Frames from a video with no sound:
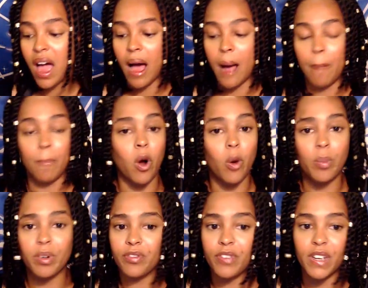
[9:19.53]
Hope
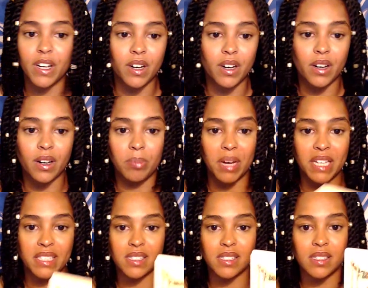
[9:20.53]
and fear,
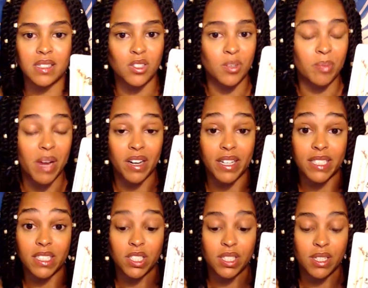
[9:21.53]
Pisces, is your
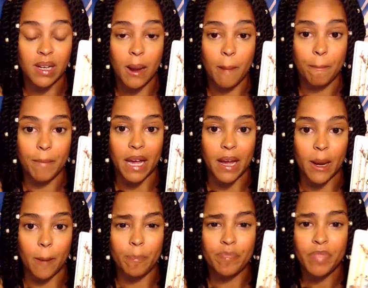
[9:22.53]
marriage.
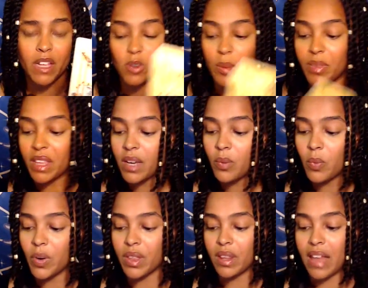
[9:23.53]
Okay. So I'm thinking
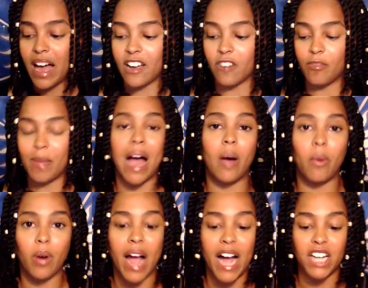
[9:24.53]
where the lack of
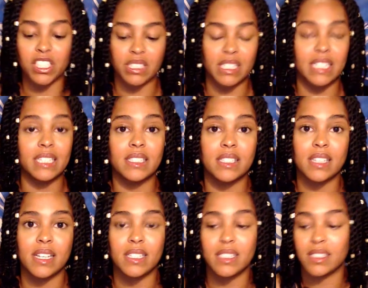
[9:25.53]
power actually is
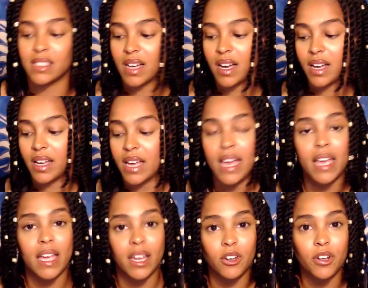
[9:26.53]

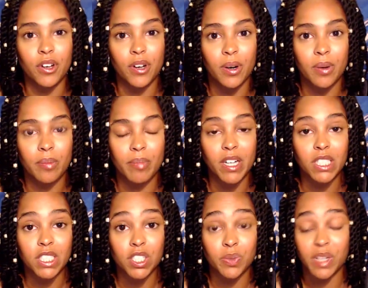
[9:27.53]
in your marriage
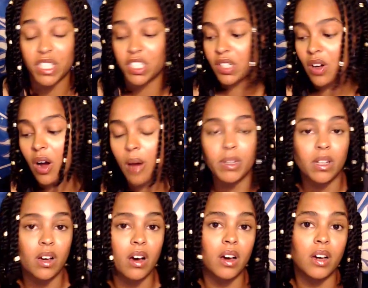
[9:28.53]
situation, common
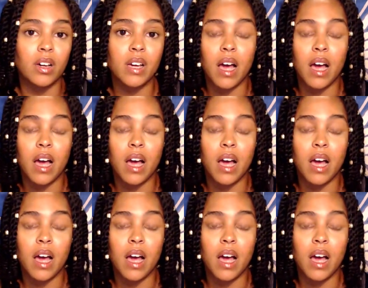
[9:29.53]
law,